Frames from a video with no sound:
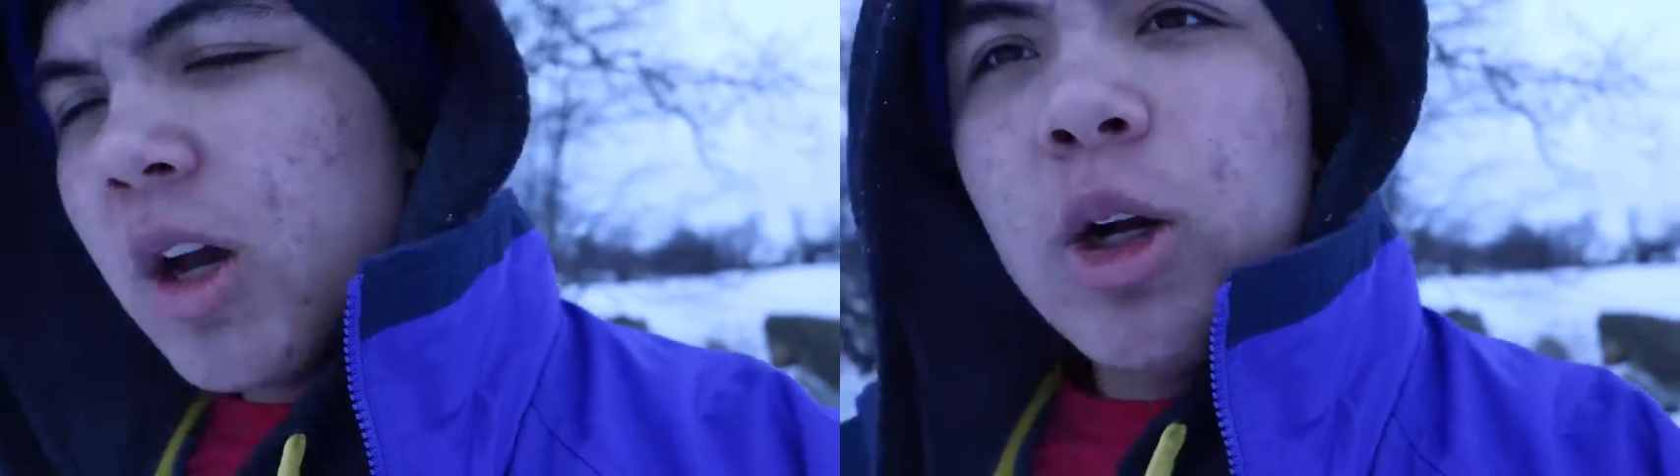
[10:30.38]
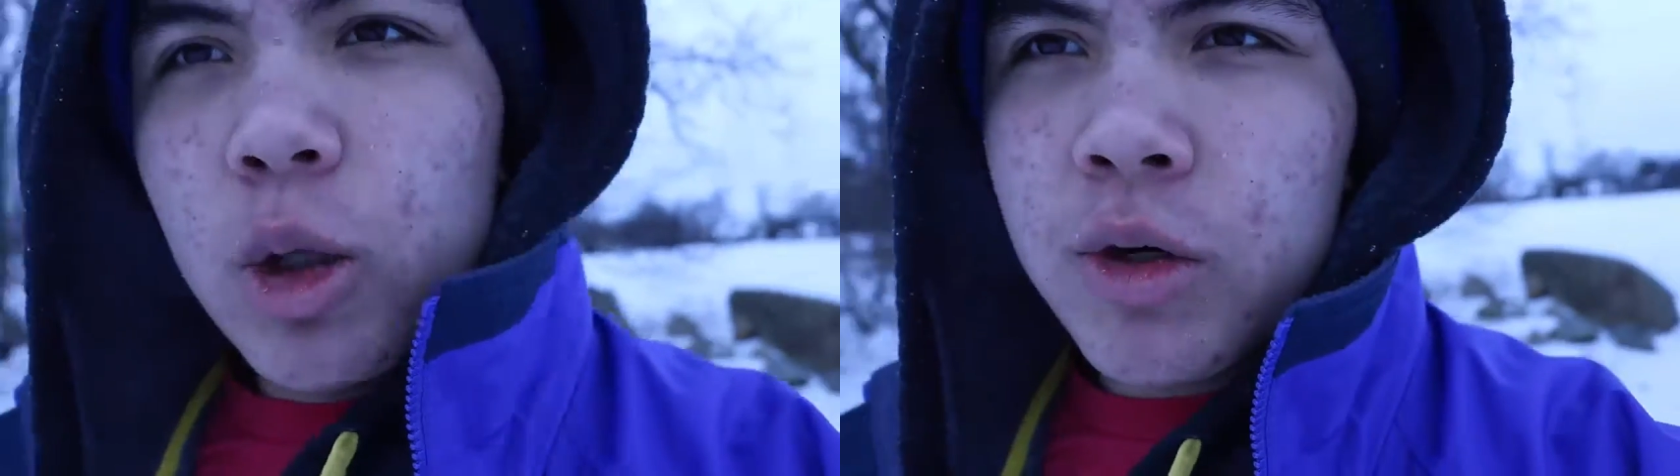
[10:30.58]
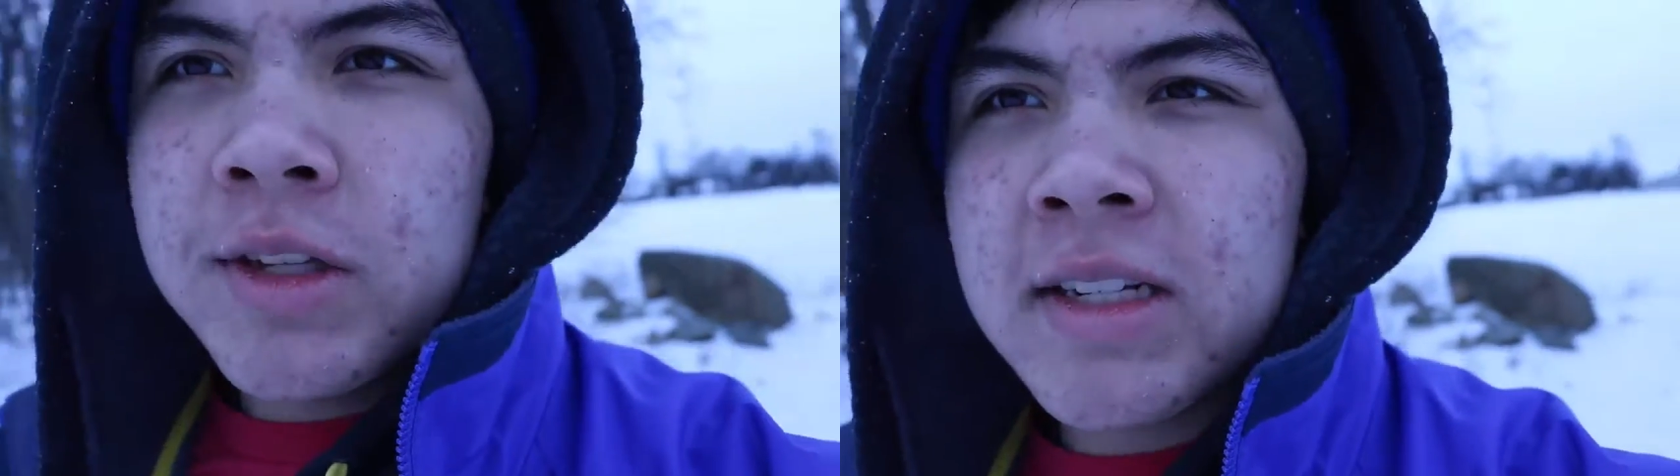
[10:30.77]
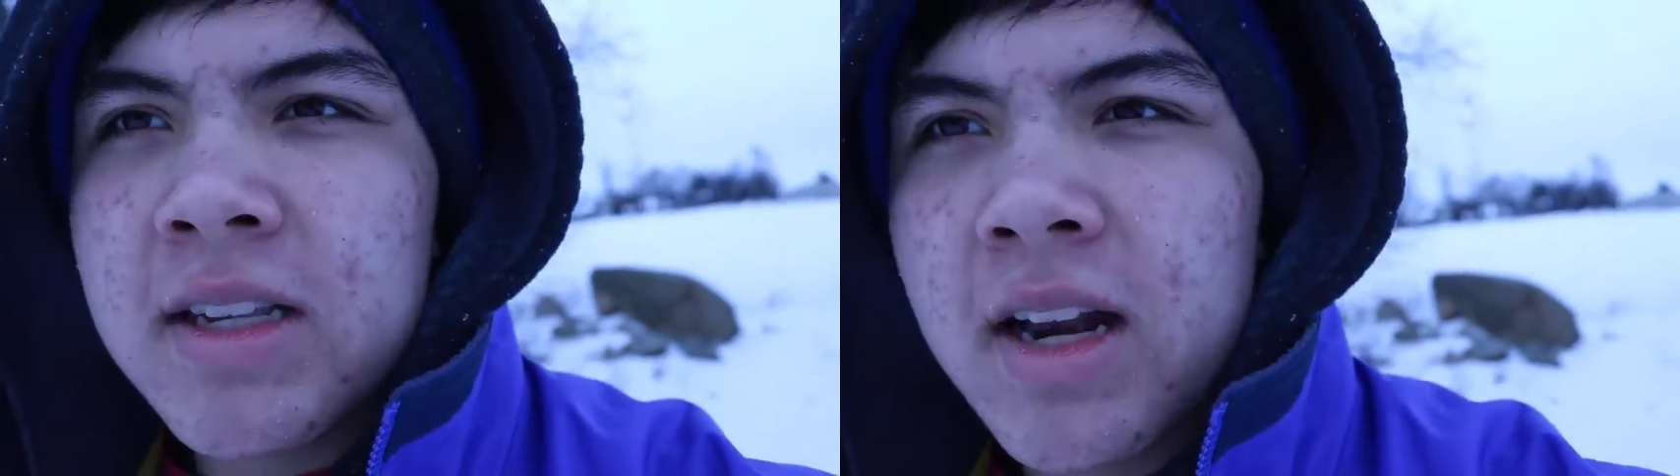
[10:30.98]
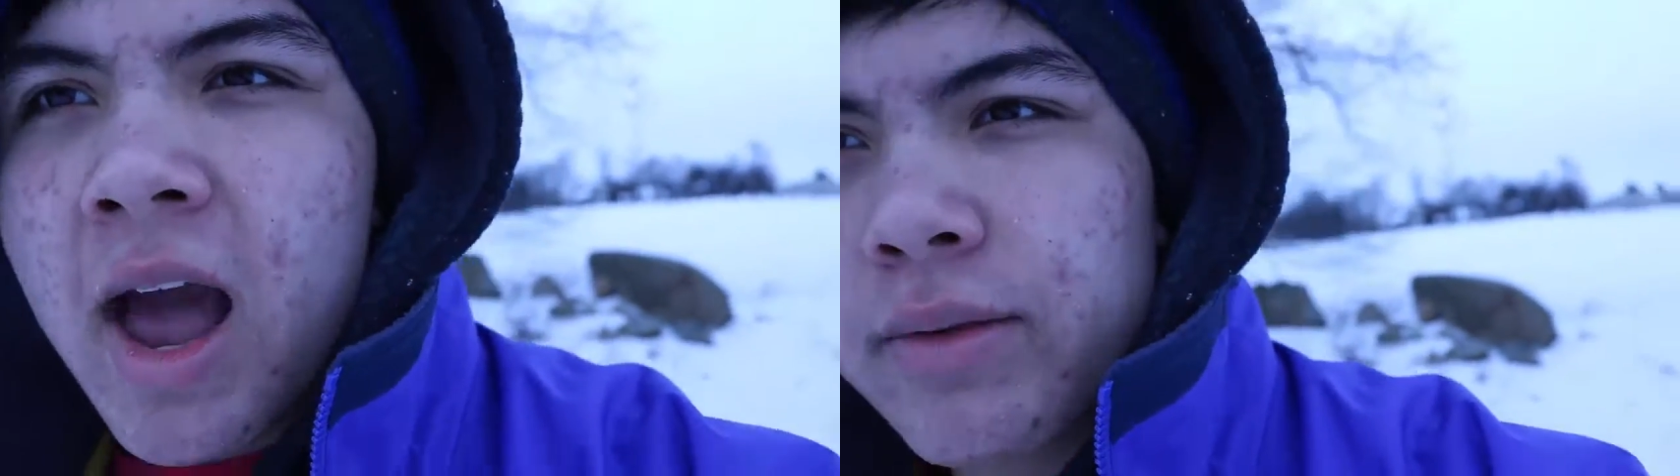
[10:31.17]
Lunatic's
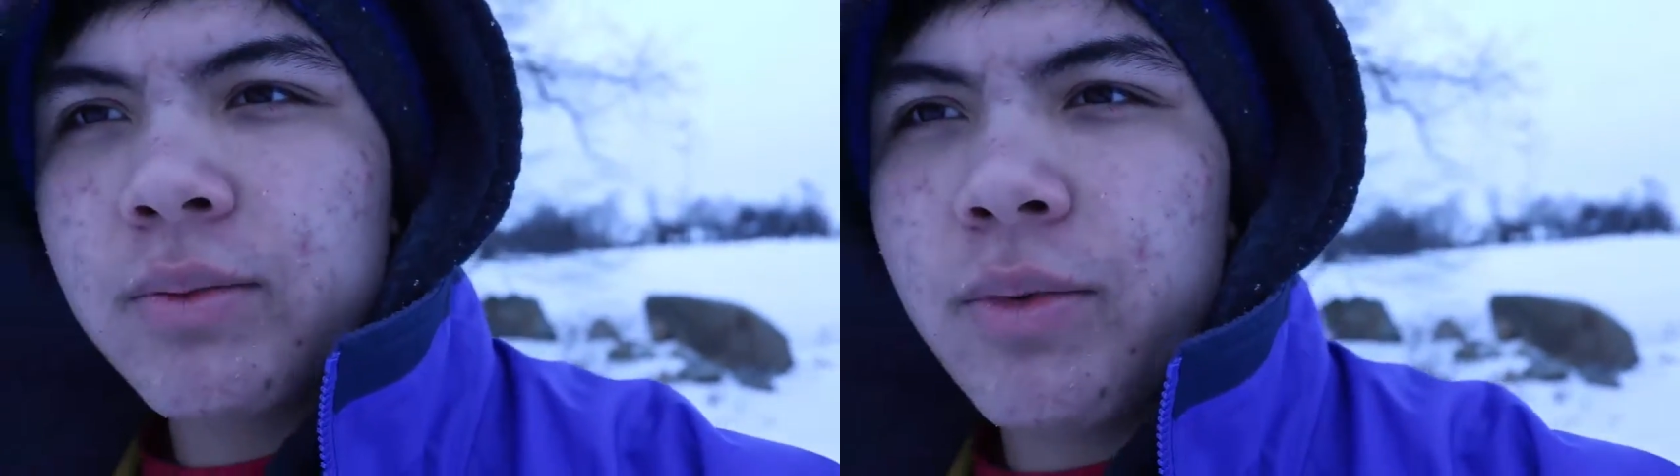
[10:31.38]
gonna have some